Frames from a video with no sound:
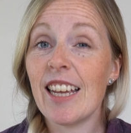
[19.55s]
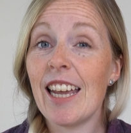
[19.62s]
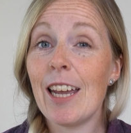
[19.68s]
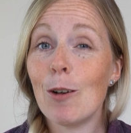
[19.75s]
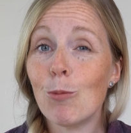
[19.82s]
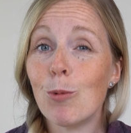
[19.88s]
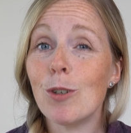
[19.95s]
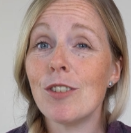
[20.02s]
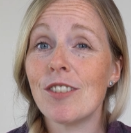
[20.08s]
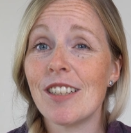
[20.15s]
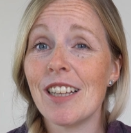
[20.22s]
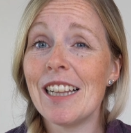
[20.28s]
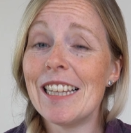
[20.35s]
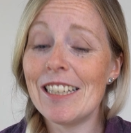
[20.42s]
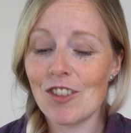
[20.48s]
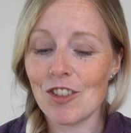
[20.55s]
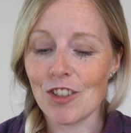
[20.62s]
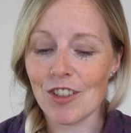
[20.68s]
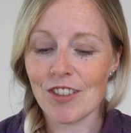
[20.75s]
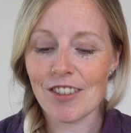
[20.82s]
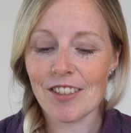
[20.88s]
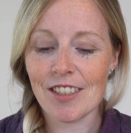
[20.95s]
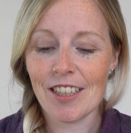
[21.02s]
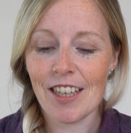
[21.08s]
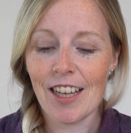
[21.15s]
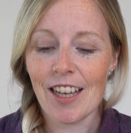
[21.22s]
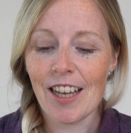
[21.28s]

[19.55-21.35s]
it was delicious.